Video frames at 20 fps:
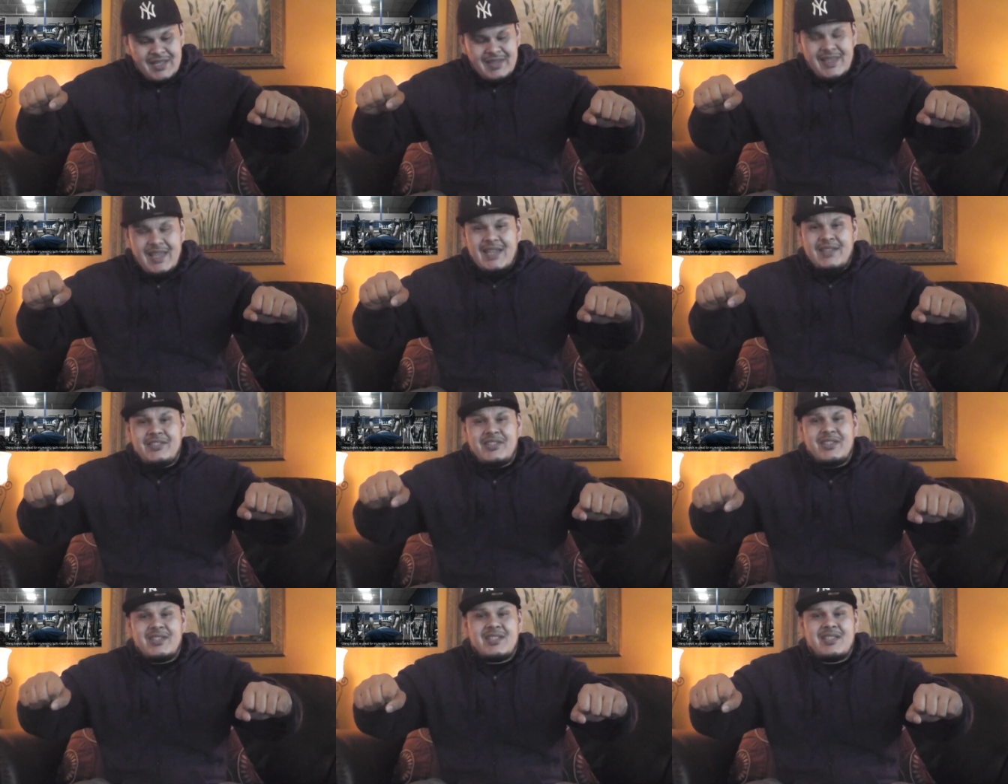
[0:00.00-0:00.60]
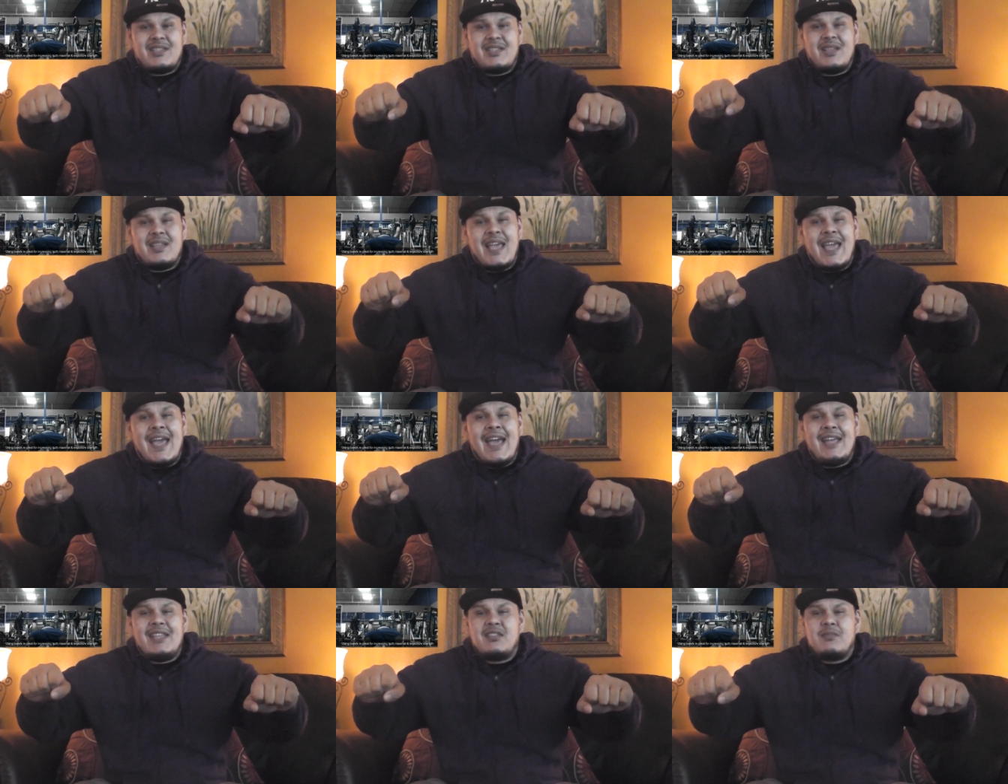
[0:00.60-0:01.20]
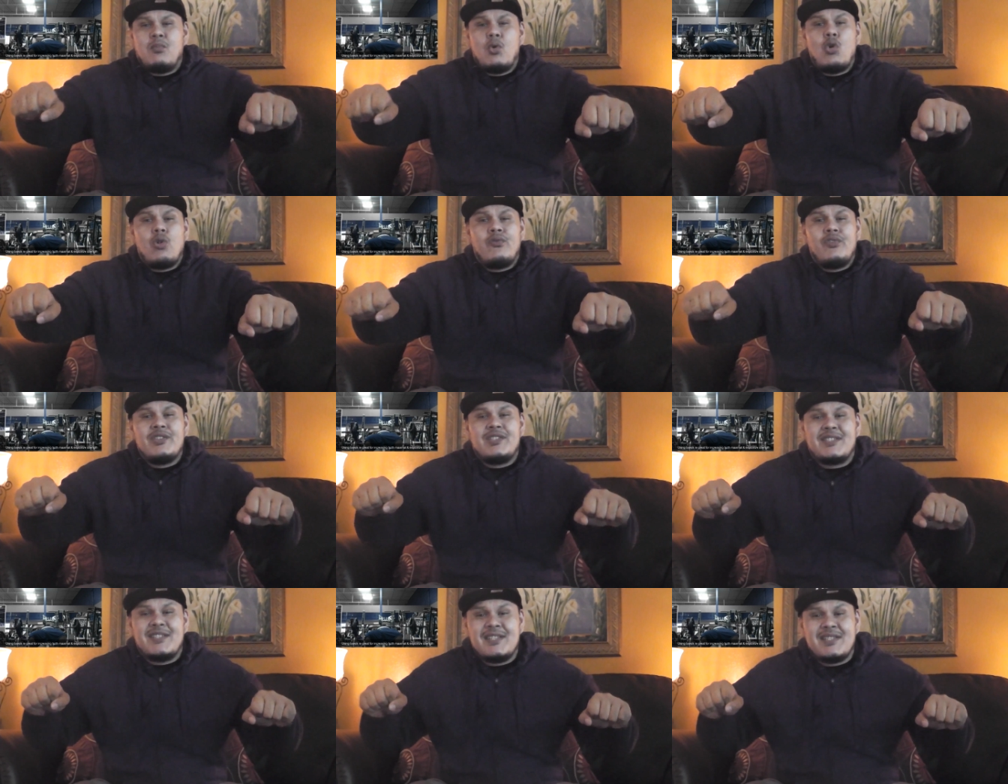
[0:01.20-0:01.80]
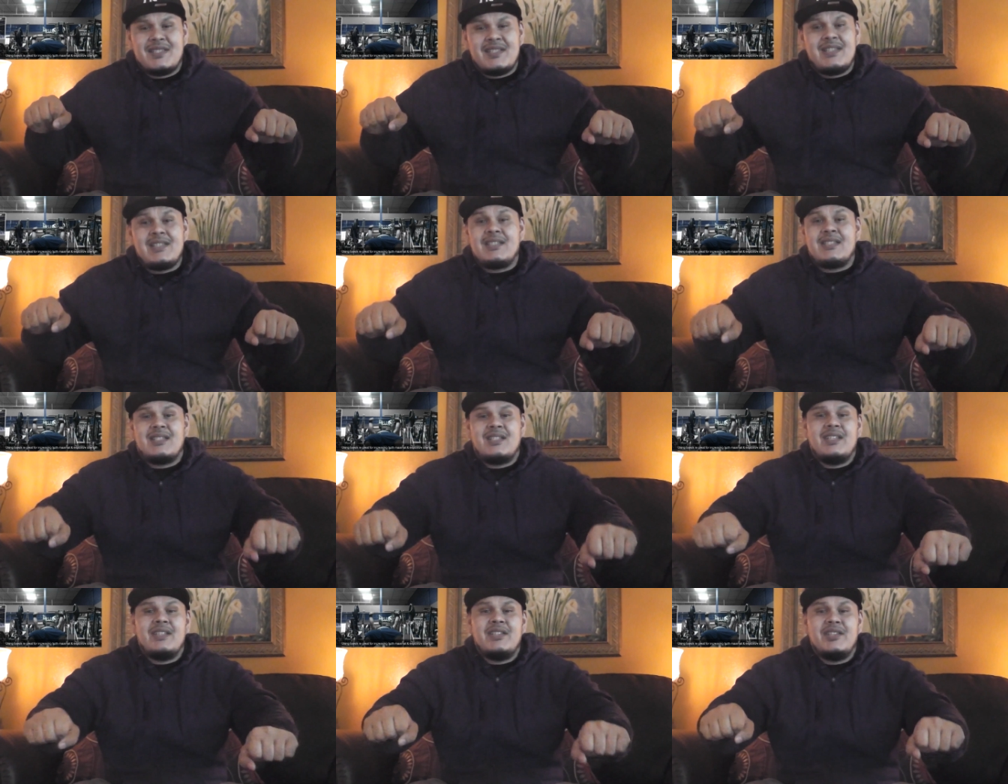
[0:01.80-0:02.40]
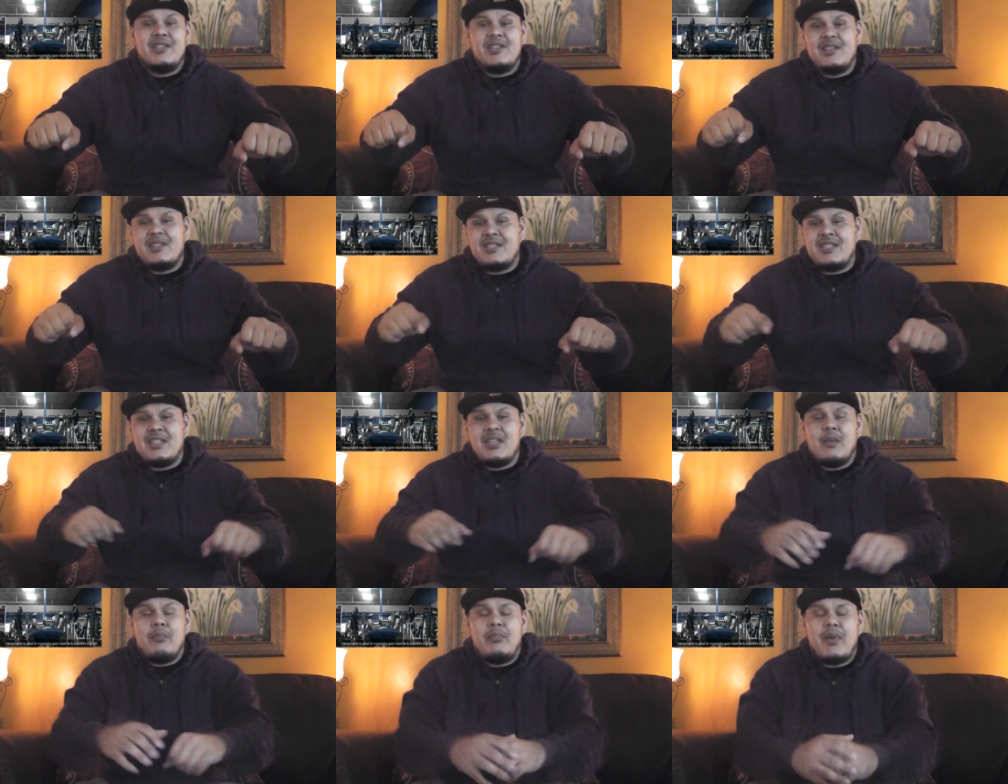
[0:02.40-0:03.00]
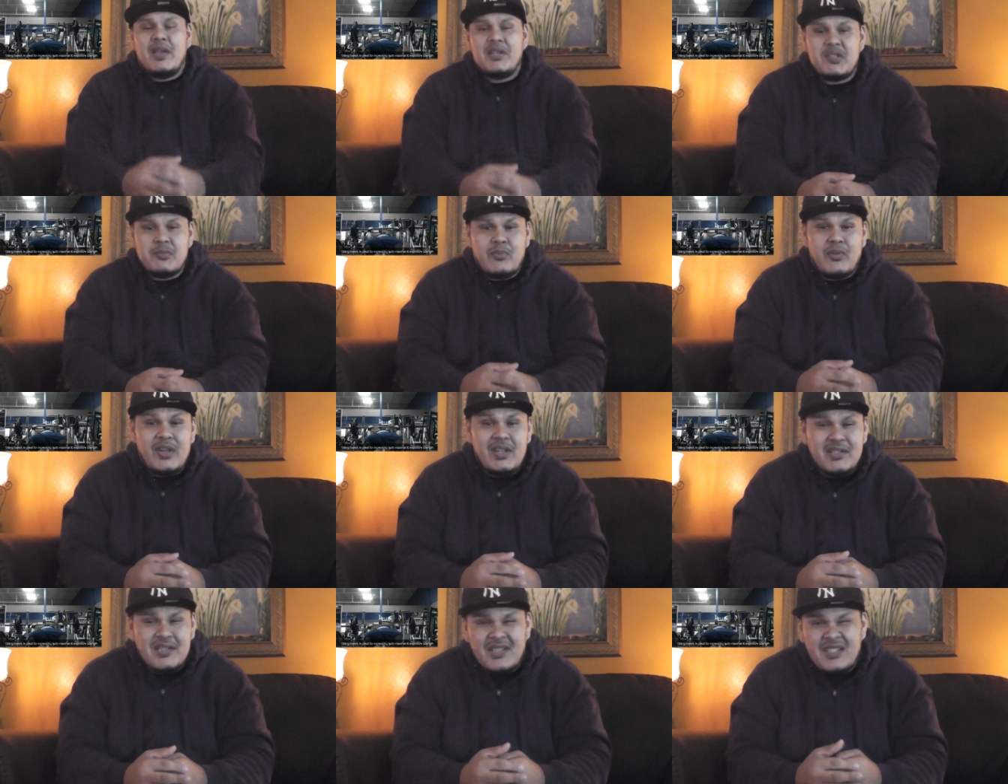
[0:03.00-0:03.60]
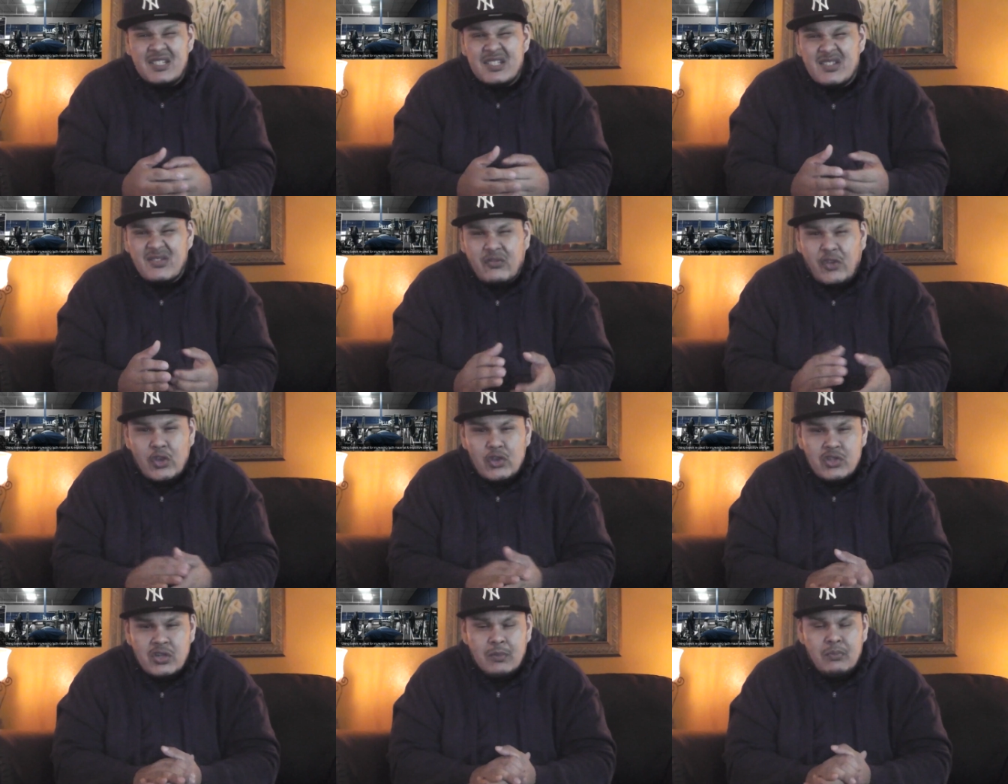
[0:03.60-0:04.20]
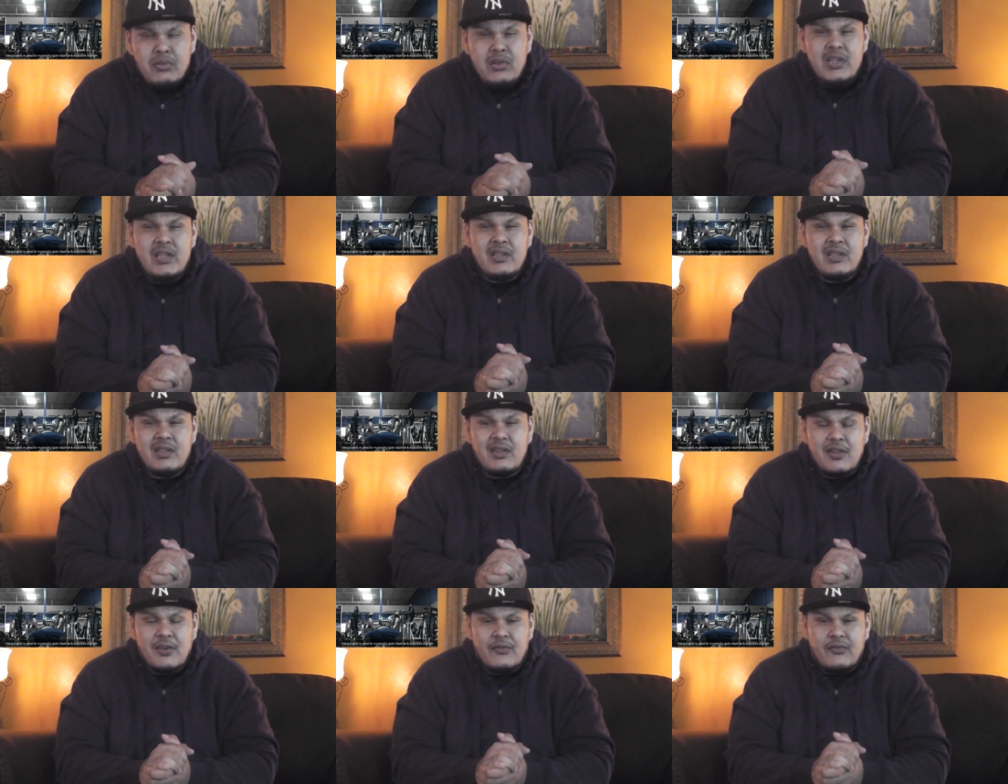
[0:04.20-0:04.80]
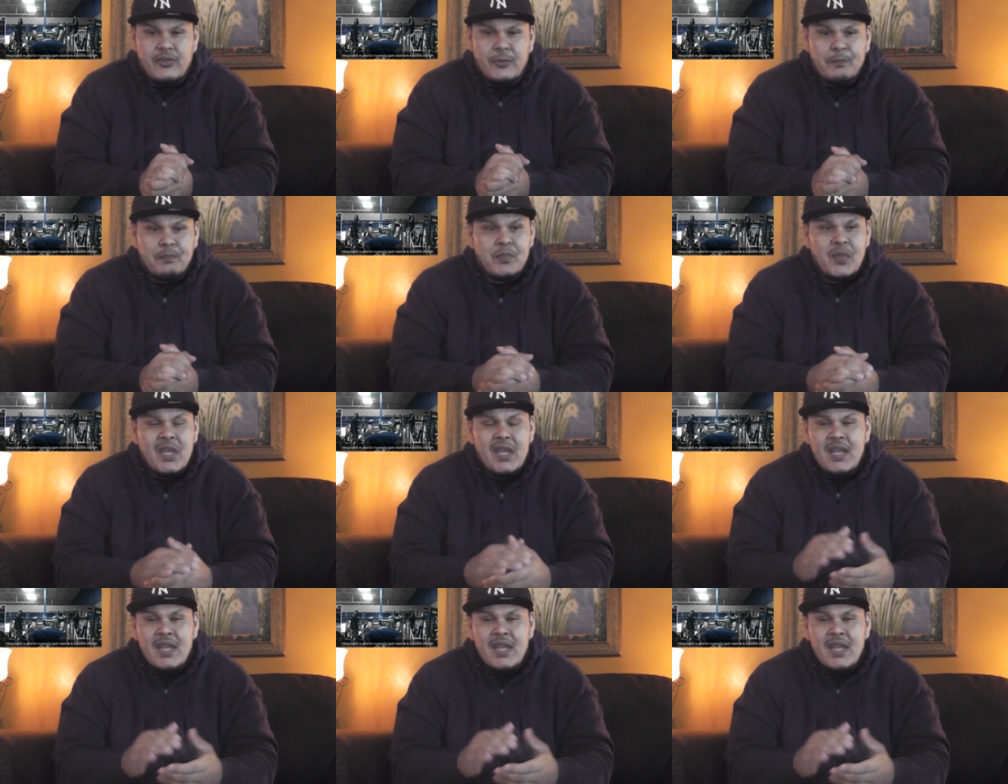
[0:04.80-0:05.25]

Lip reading: that just it adds more resistance to your bench press, and it just feels completely different.